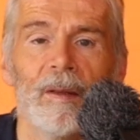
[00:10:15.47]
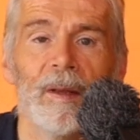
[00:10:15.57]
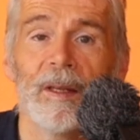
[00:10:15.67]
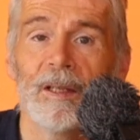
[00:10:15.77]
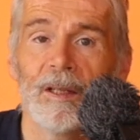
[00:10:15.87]

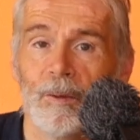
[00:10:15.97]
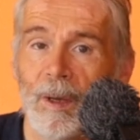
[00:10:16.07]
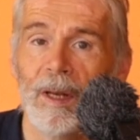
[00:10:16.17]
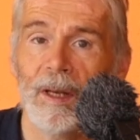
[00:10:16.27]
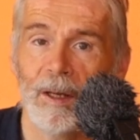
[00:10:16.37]
That is
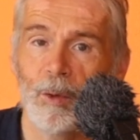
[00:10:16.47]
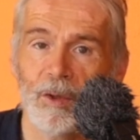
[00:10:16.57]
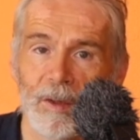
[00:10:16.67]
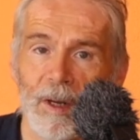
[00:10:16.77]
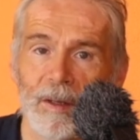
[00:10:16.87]
really a good
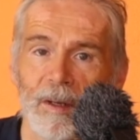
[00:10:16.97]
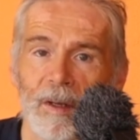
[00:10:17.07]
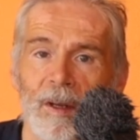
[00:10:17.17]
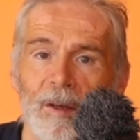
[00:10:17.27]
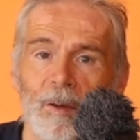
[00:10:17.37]
start
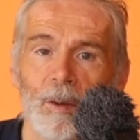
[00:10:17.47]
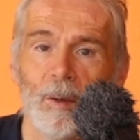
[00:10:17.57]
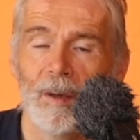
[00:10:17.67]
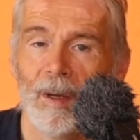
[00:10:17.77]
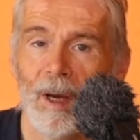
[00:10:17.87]

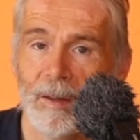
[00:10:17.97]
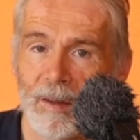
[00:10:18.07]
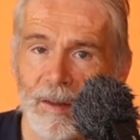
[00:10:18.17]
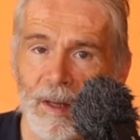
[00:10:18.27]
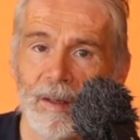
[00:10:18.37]
to
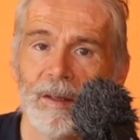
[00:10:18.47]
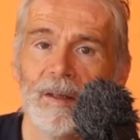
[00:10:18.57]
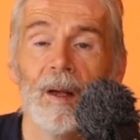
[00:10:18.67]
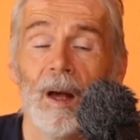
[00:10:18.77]
understand